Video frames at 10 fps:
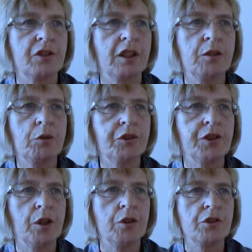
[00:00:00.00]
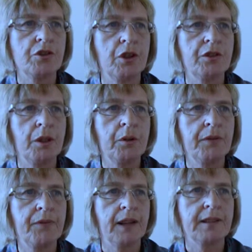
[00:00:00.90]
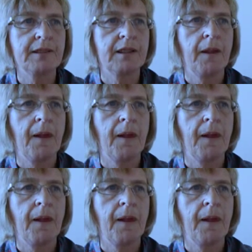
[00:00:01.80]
and also showed no effect